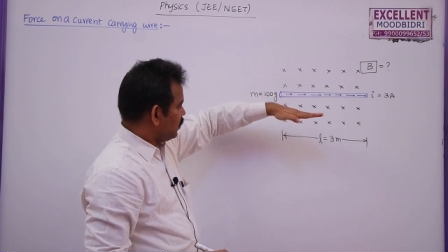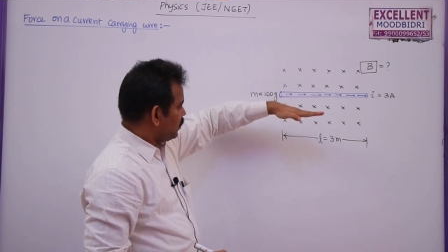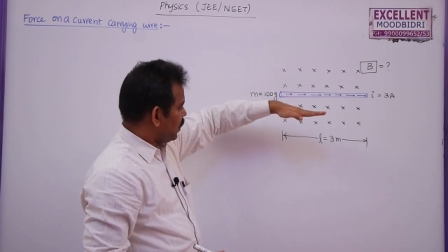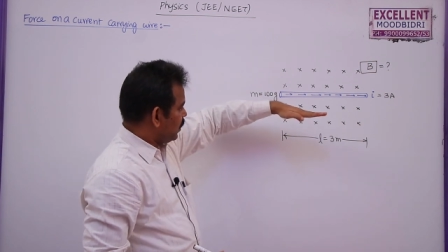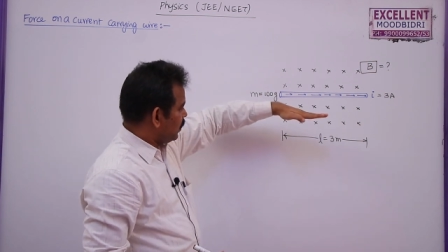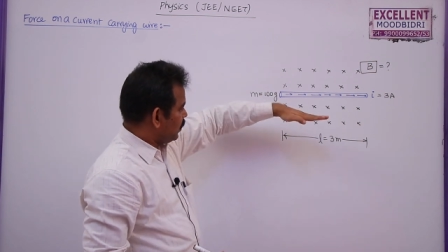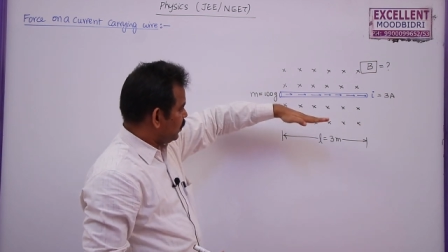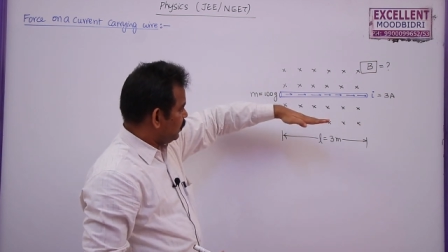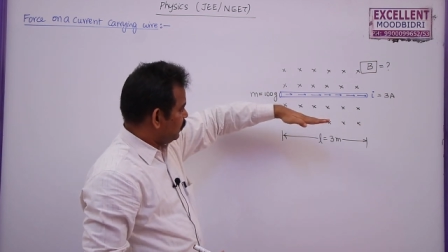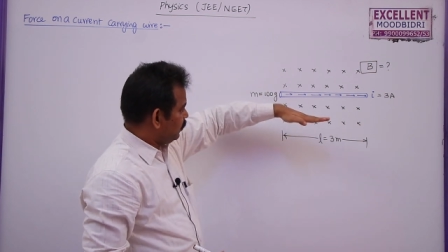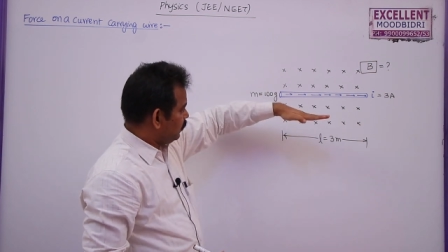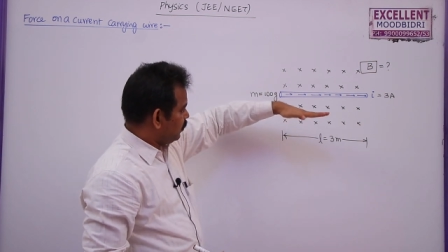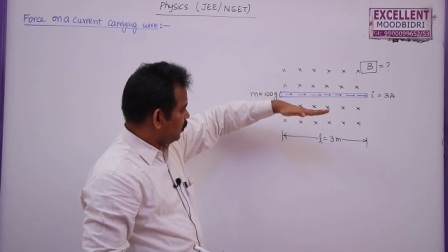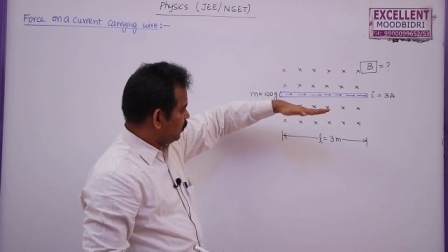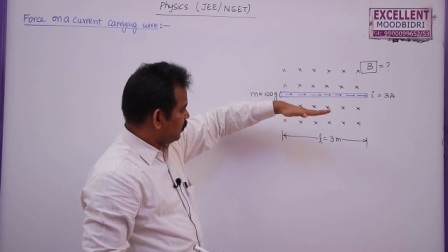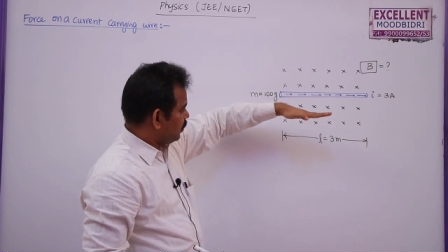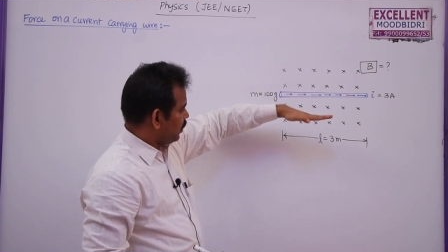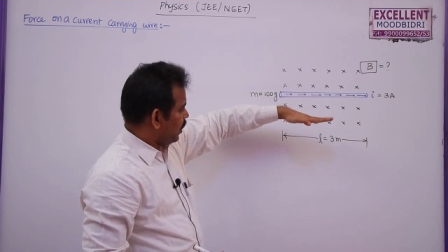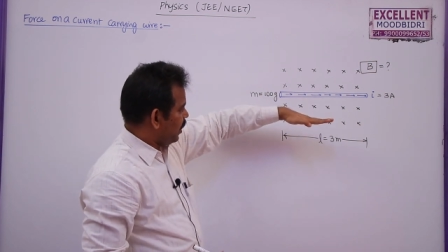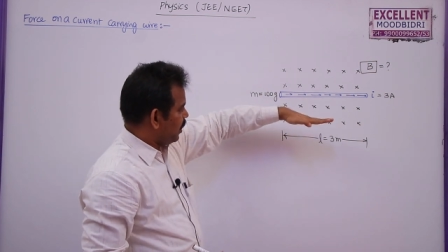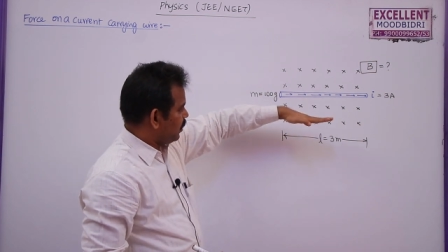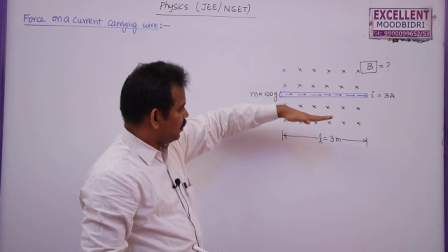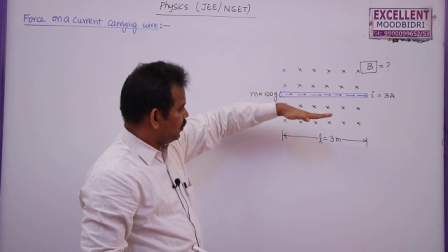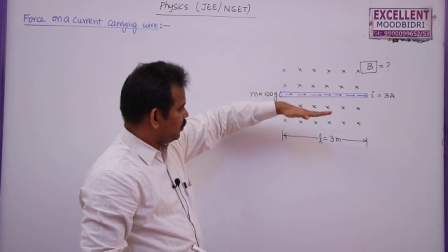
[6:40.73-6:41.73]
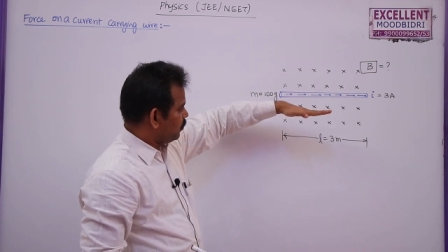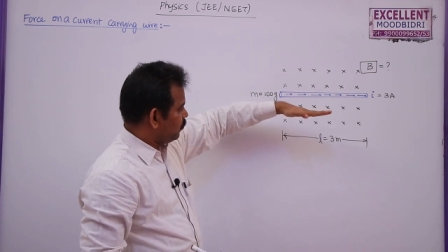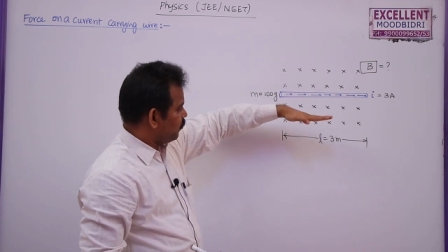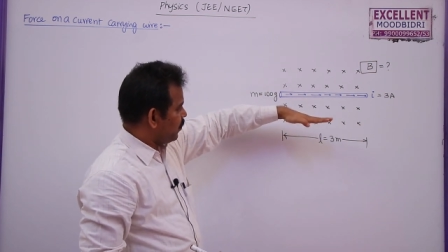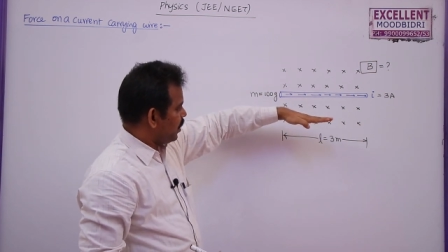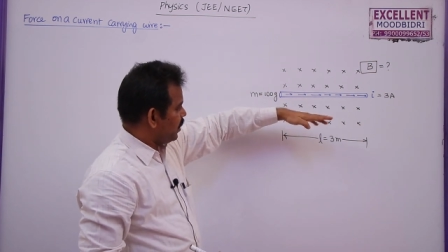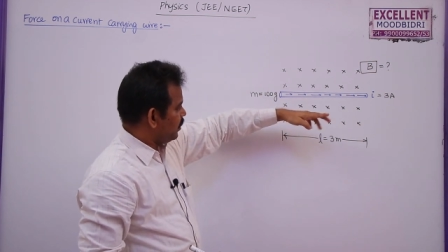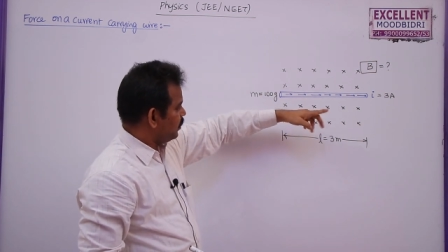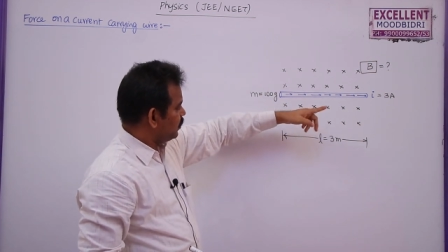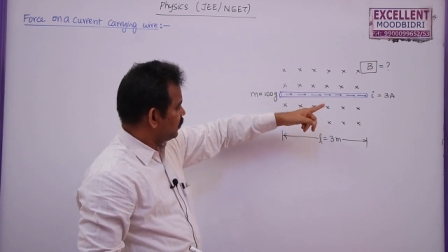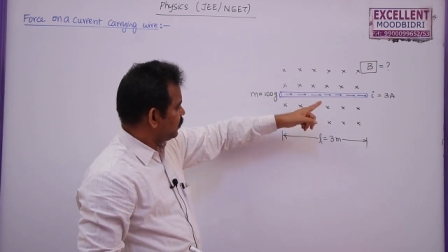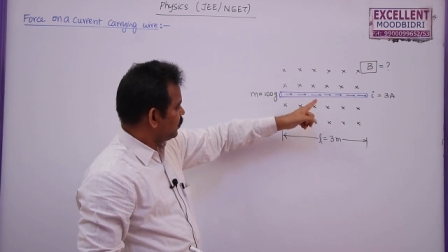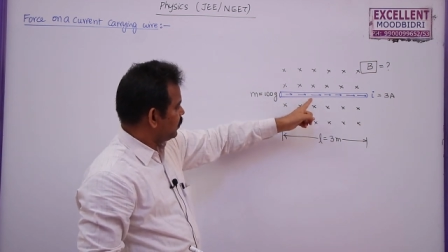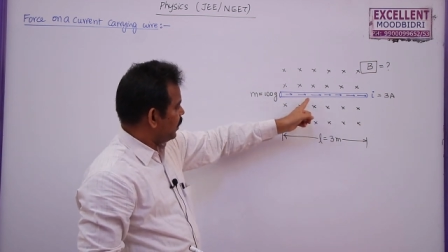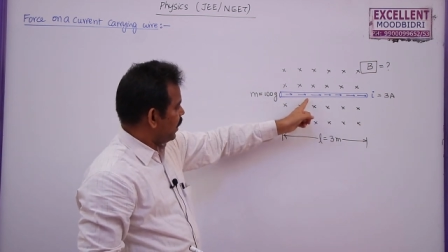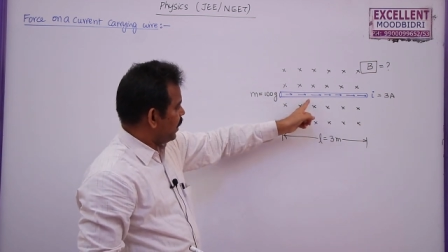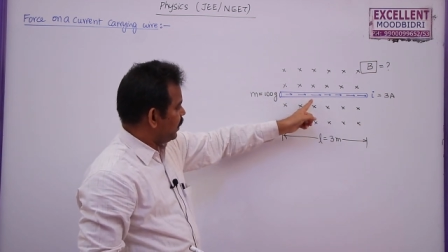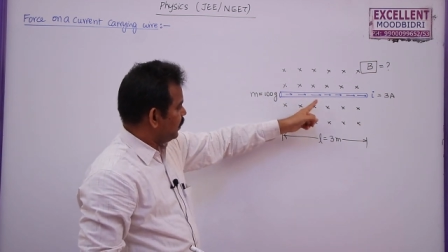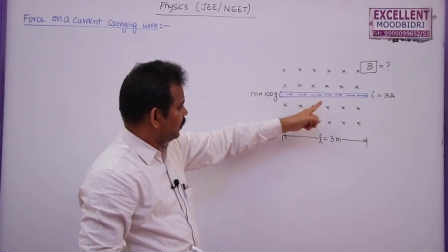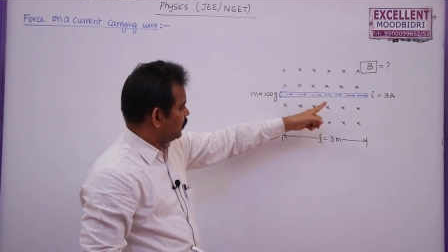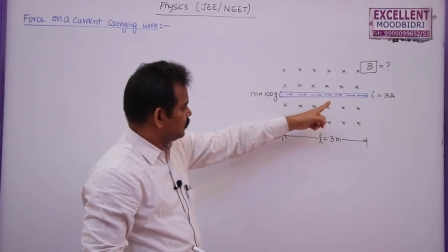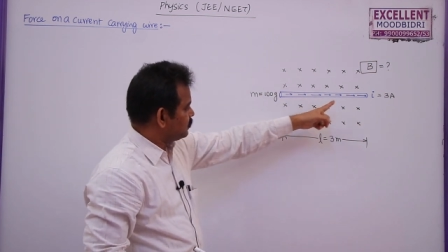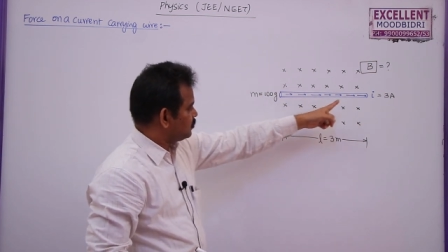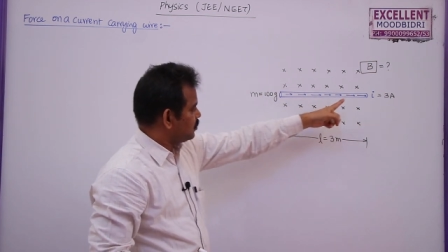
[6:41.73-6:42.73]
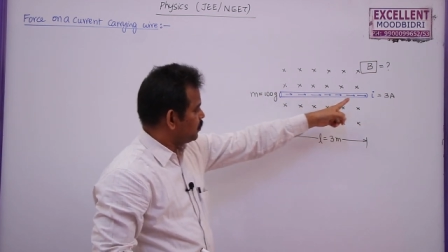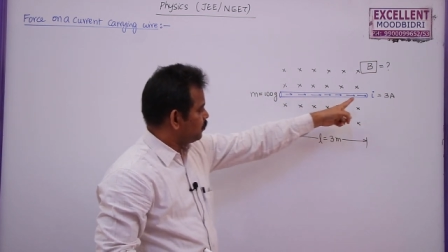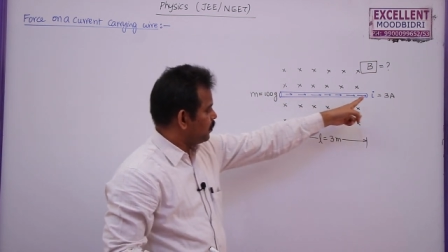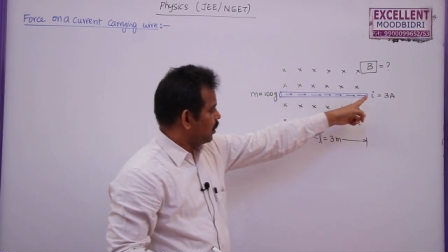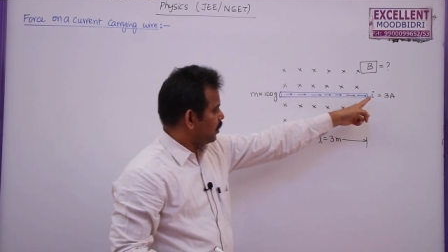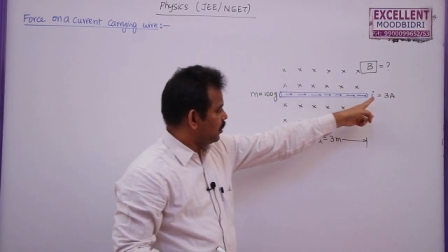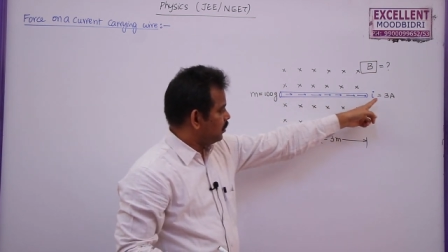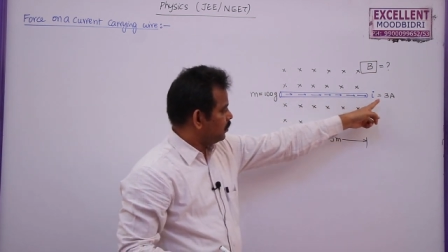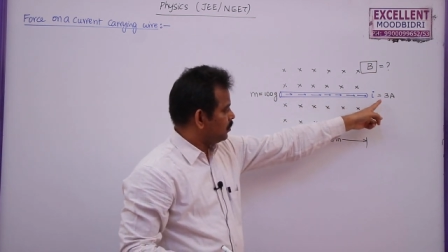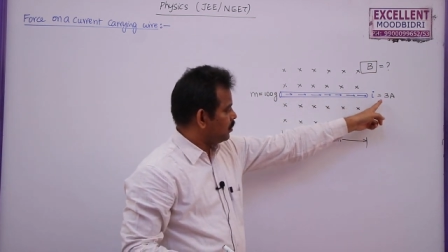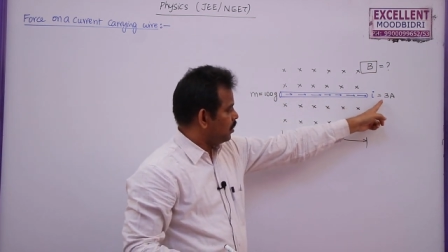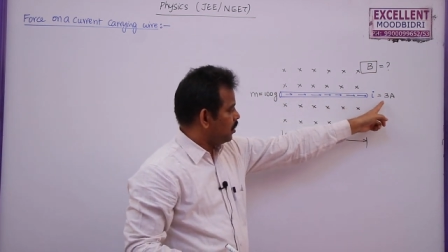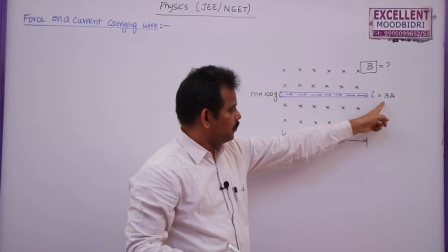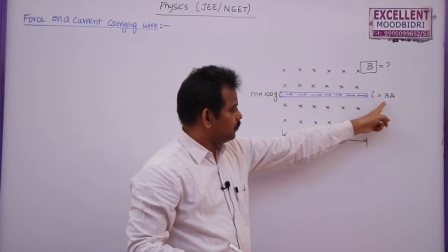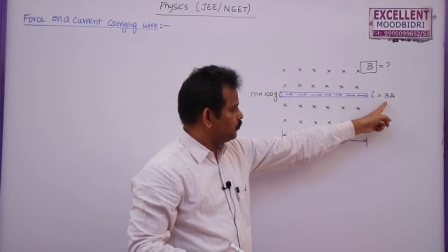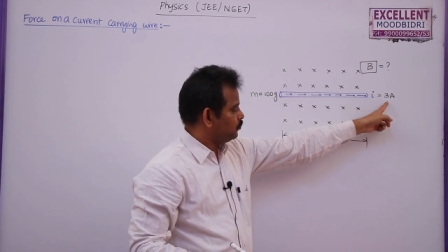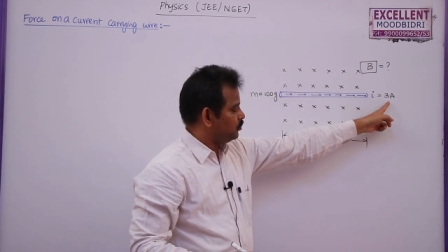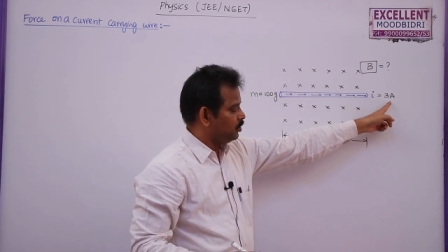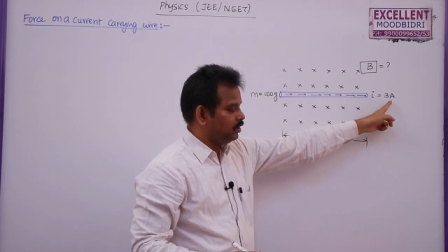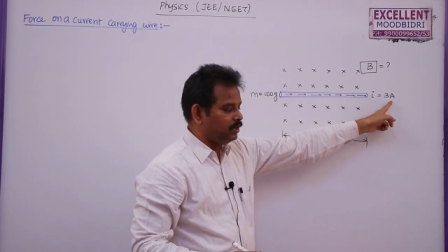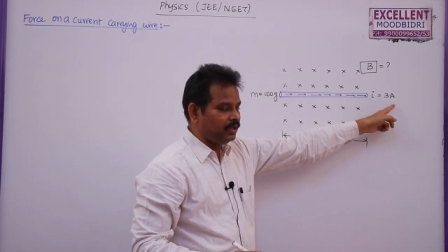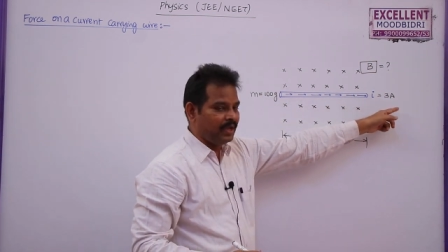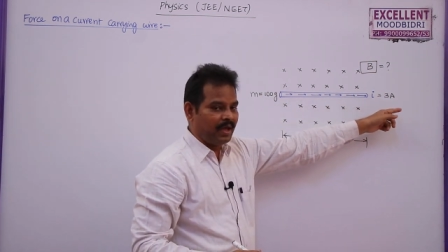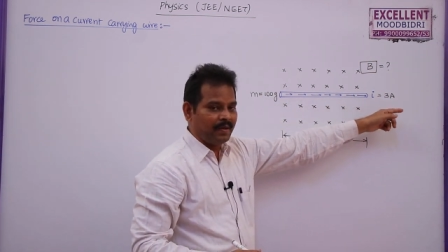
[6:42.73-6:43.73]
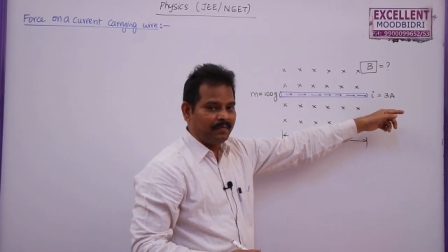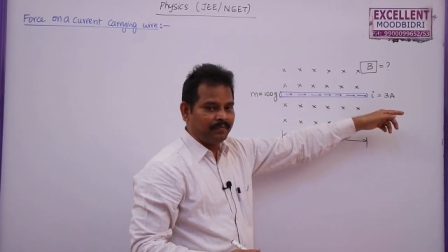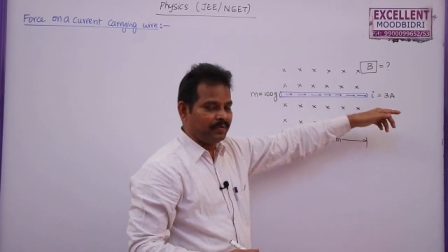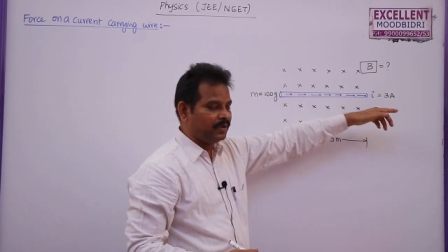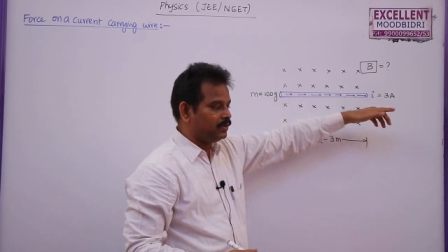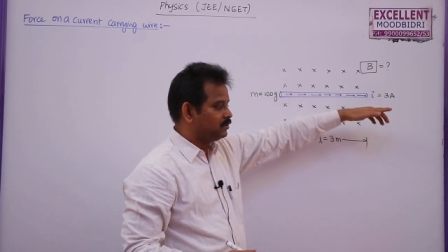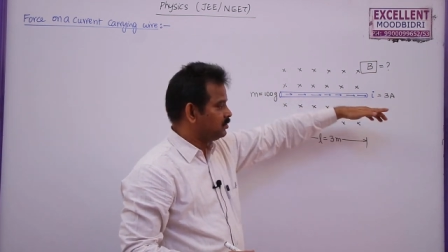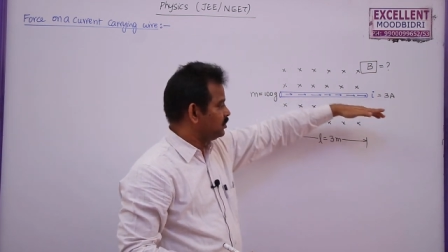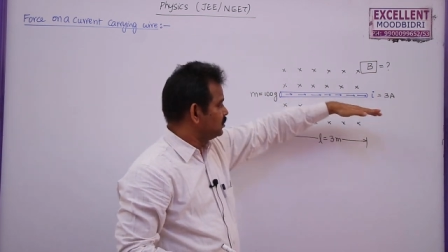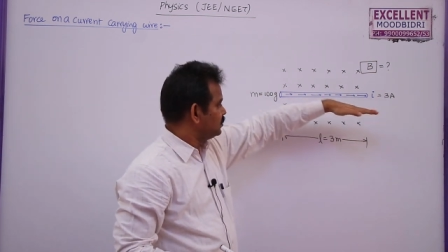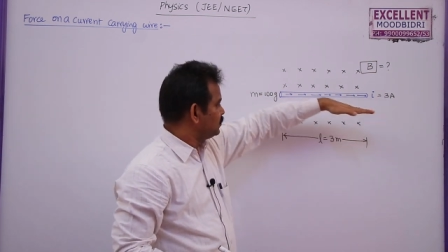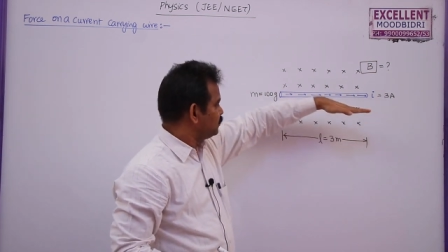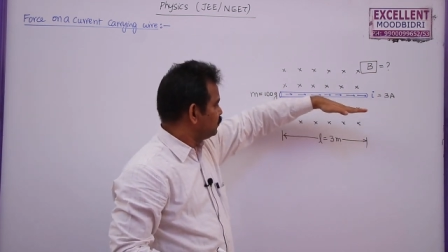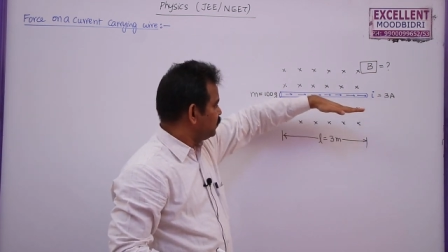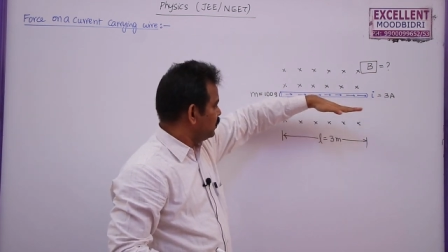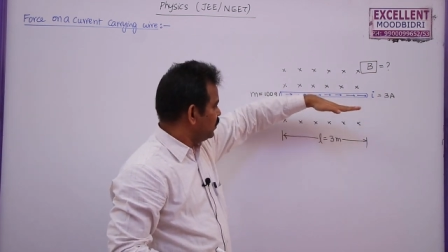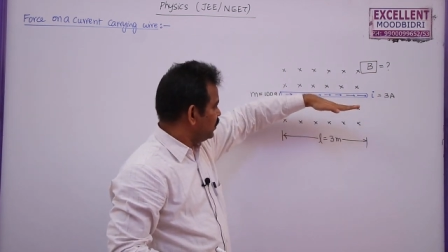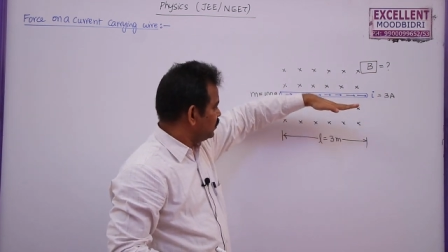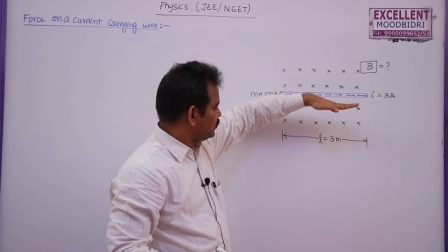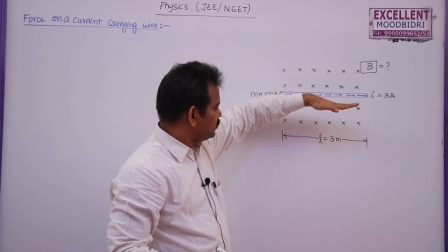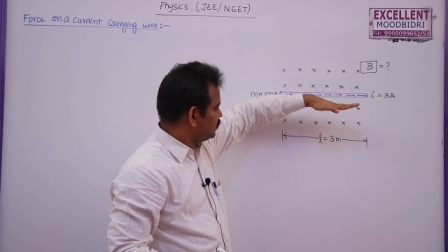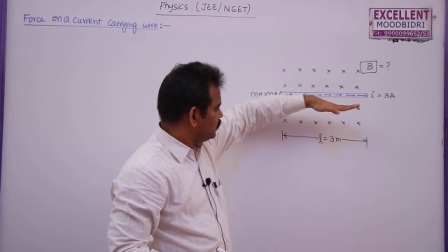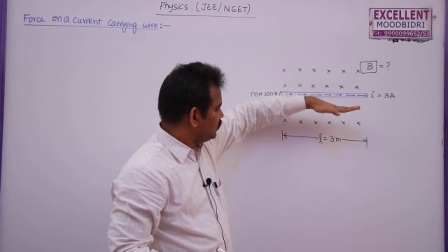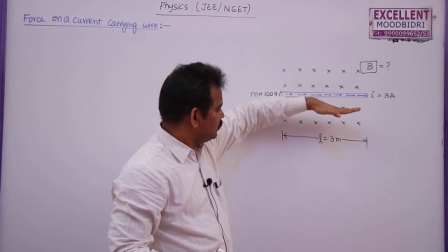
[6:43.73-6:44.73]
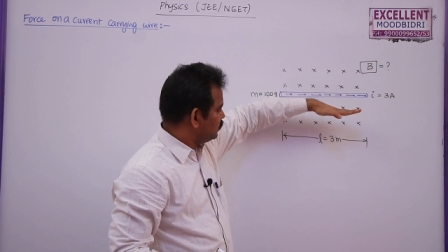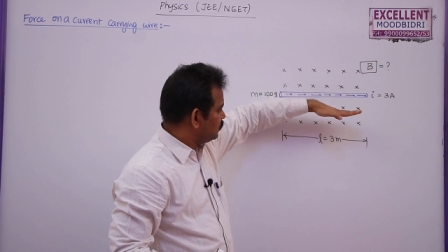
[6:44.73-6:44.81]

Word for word: current carrying wire carrying some current of 3 amperes is placed